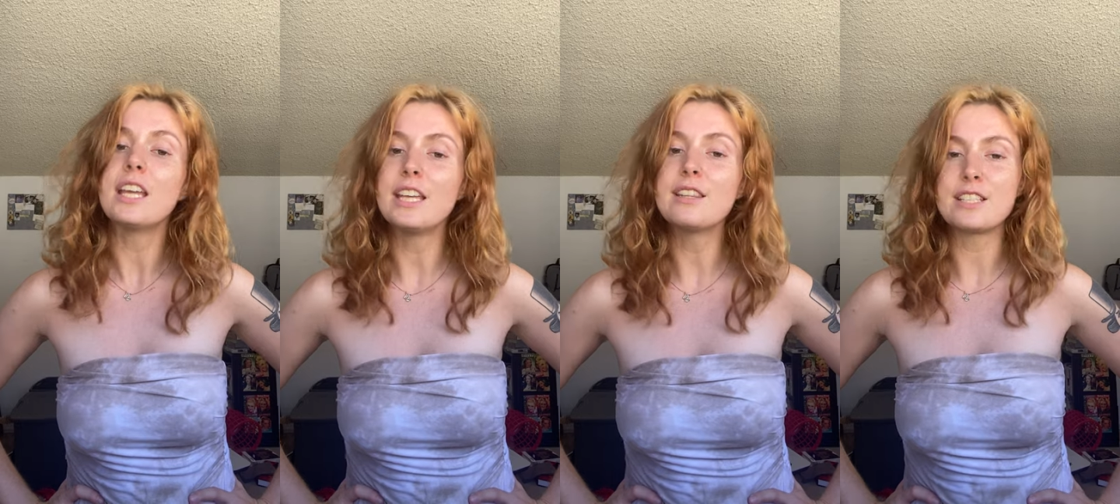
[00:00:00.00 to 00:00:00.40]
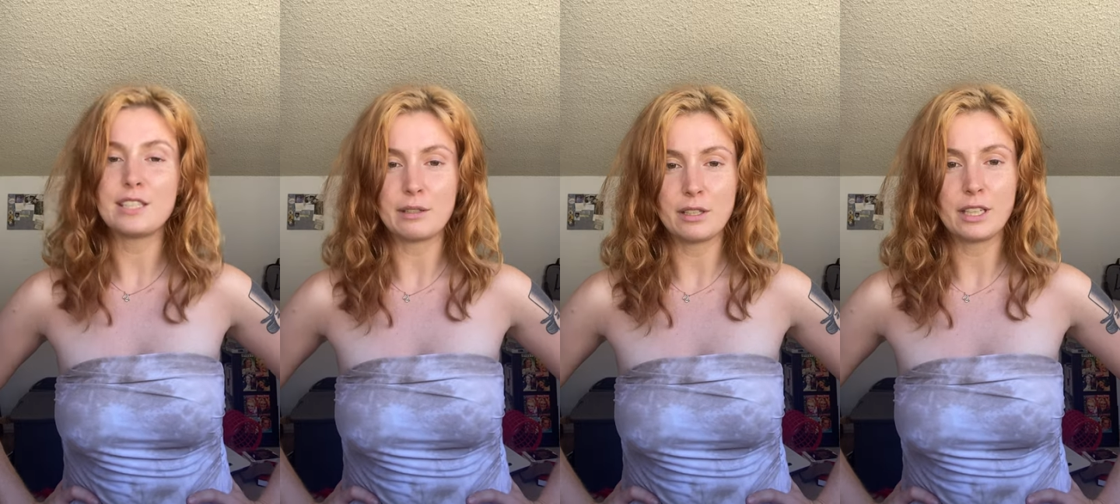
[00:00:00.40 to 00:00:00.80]
in
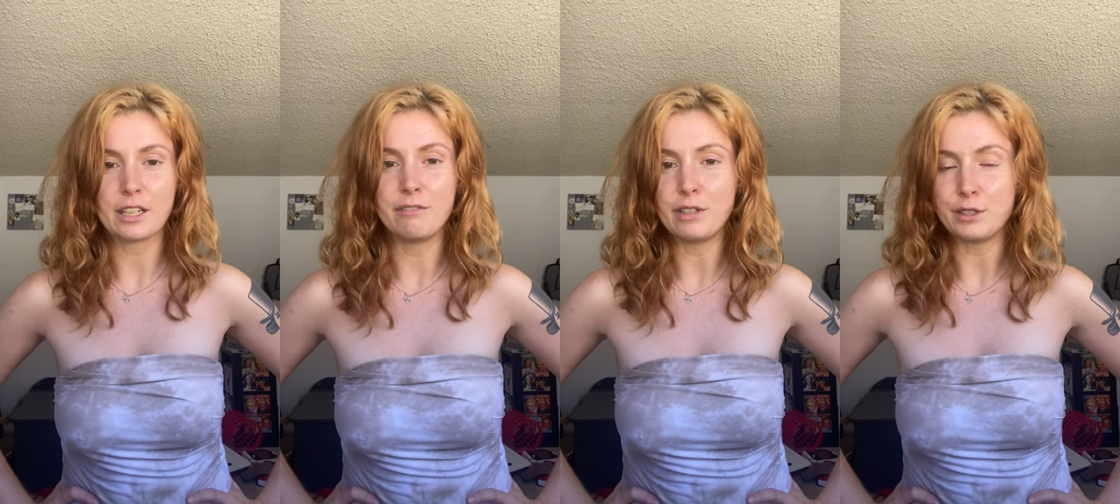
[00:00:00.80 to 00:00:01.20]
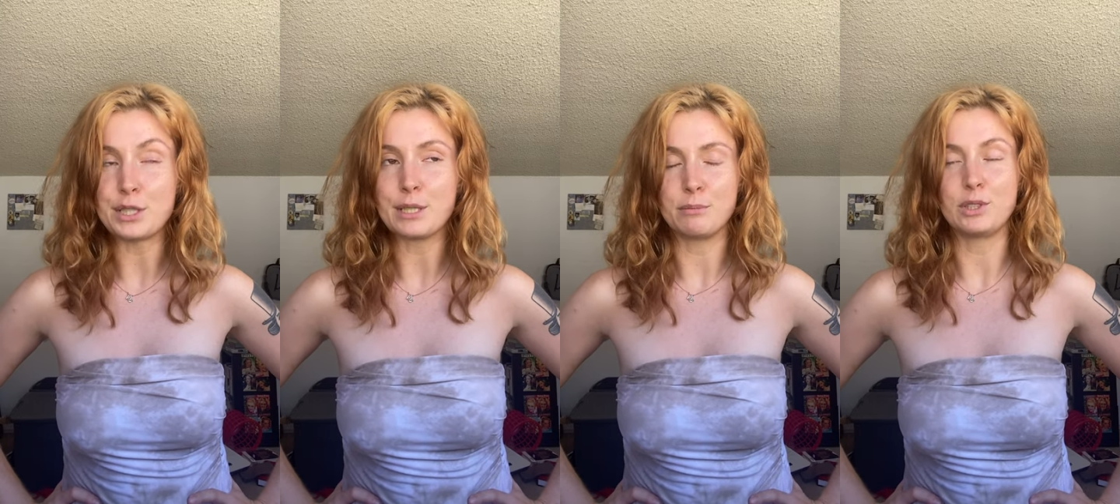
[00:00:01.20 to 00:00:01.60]
the like a very
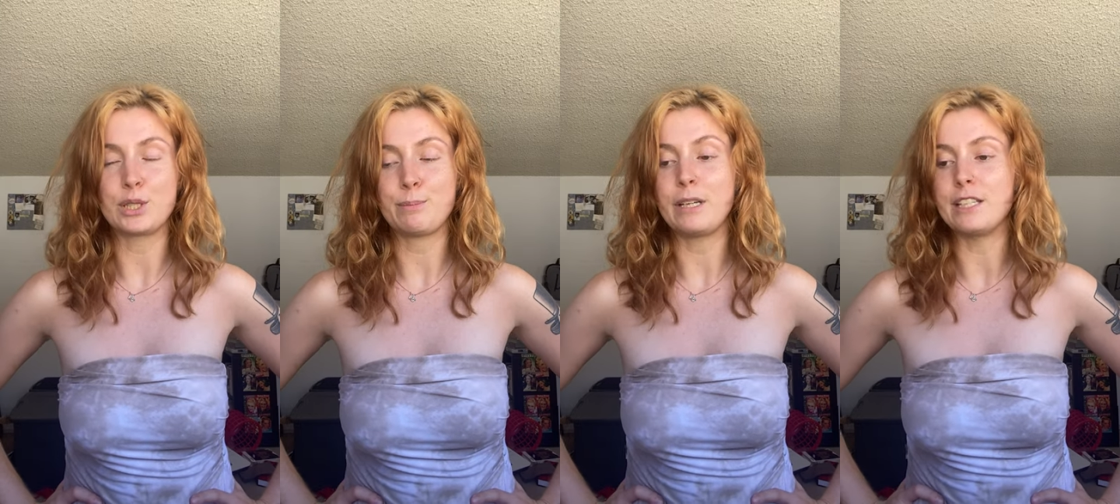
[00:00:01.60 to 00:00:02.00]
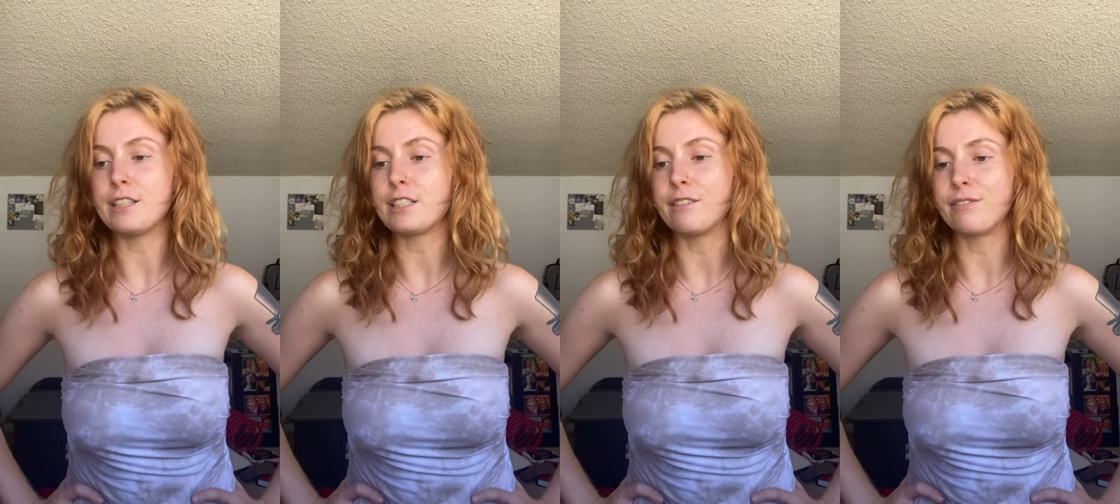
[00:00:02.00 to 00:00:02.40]
similar
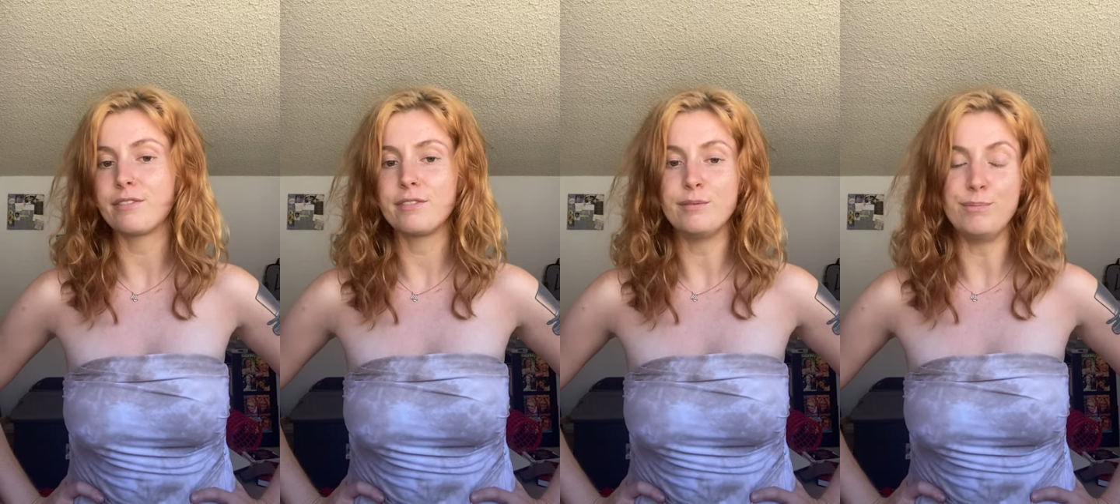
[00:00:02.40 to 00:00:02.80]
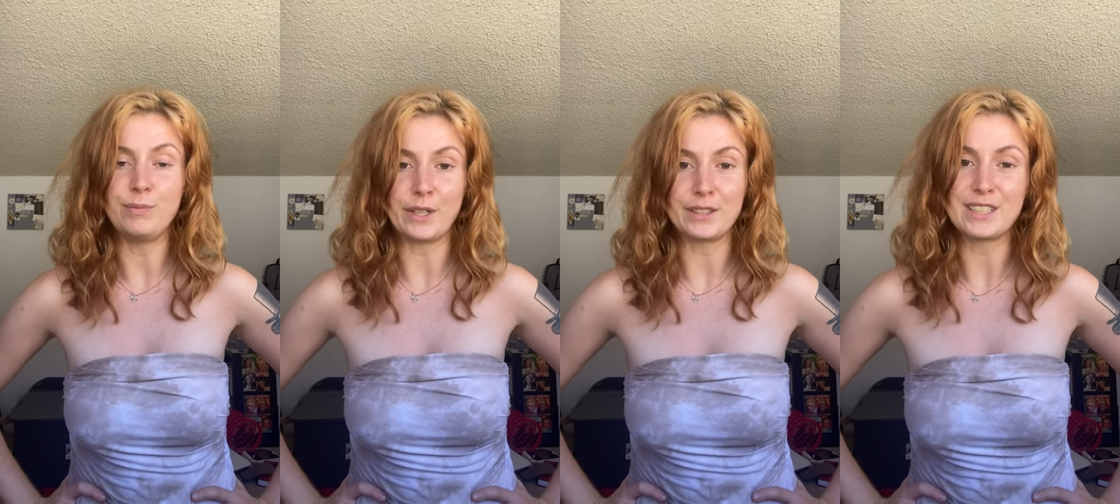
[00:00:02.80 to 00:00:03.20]
space, if
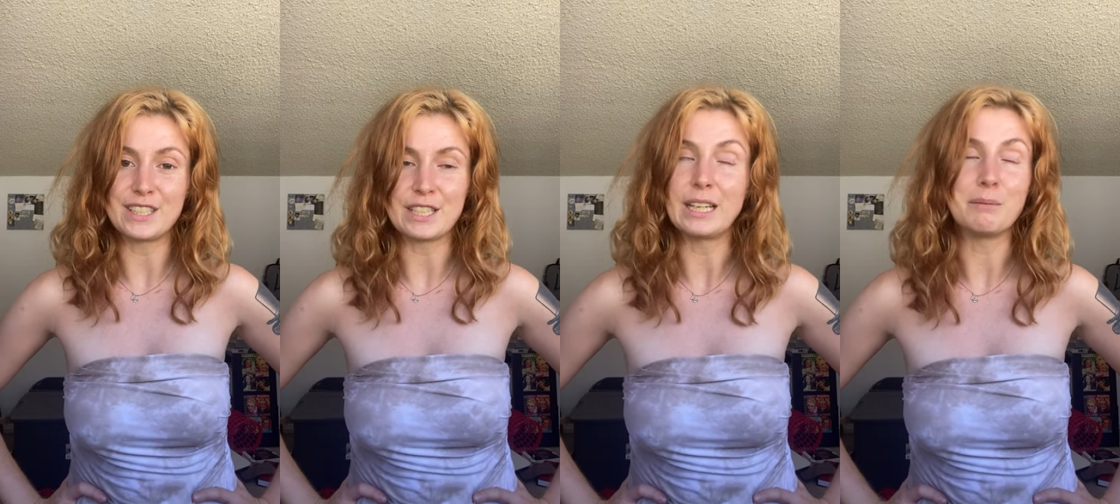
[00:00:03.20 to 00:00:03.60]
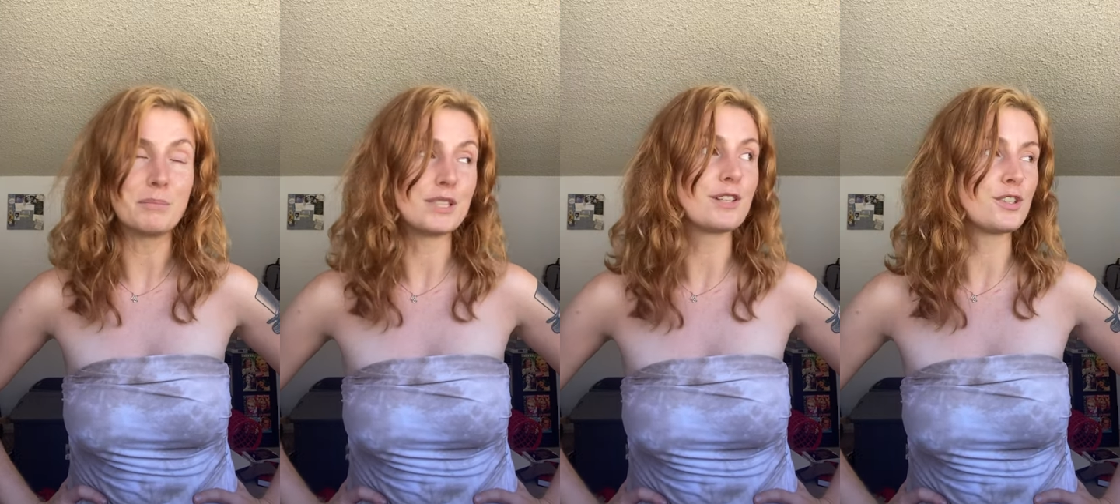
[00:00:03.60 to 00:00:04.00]
not the same
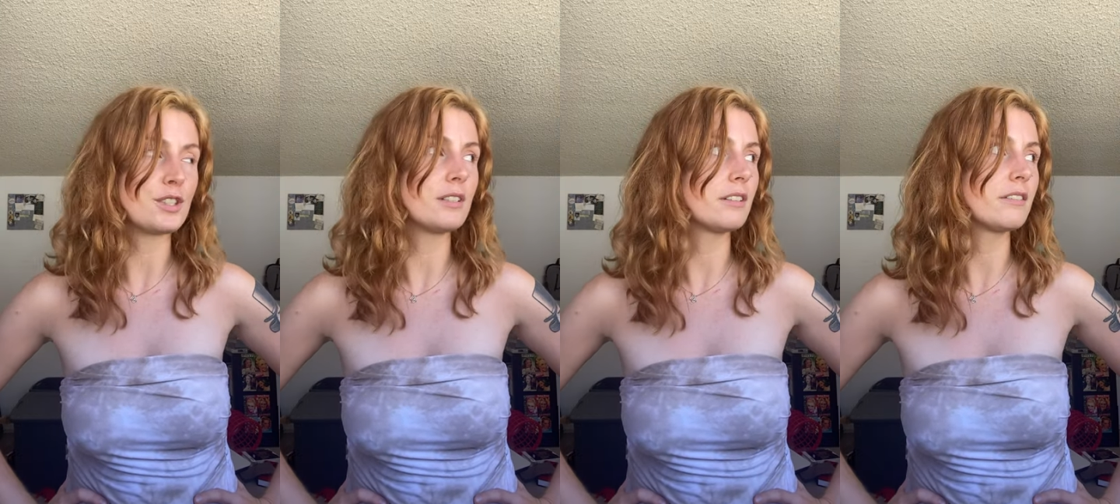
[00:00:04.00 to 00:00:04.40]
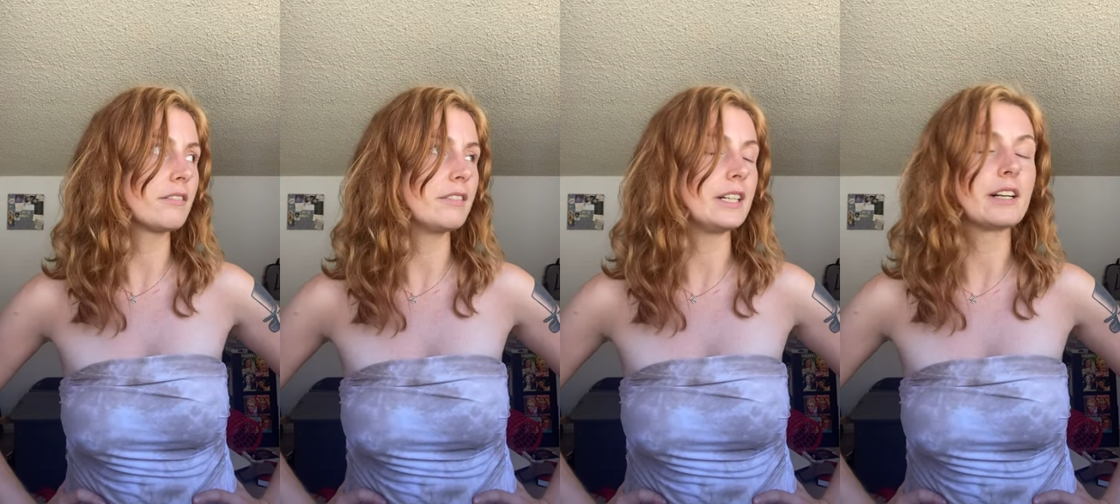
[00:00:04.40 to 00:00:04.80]

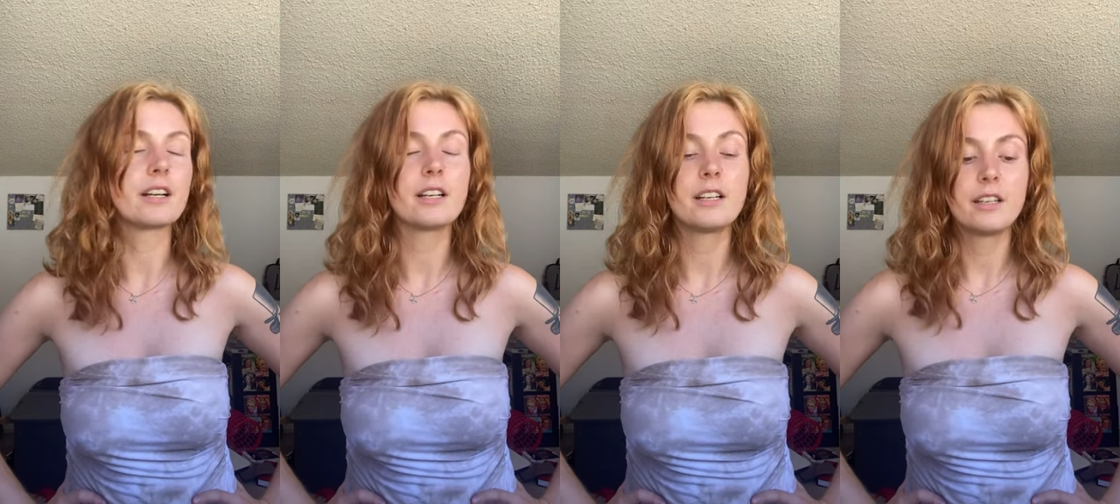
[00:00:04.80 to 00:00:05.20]
position, where,